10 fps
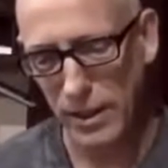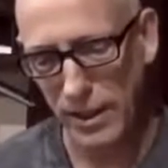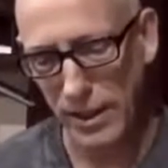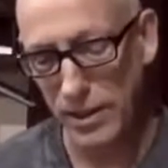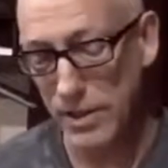
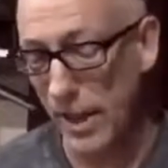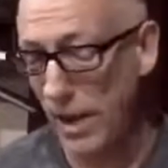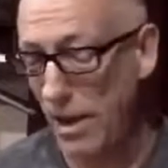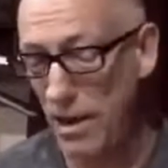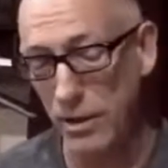It's
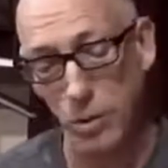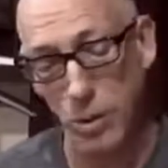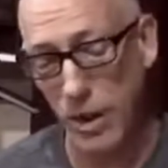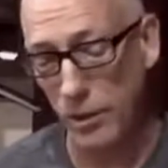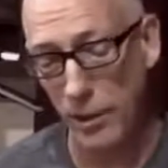now the
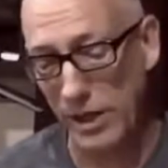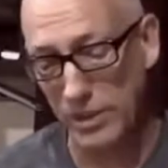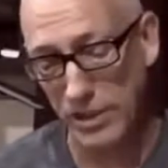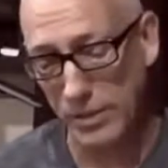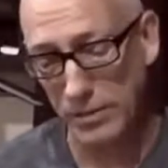Wild
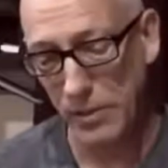West.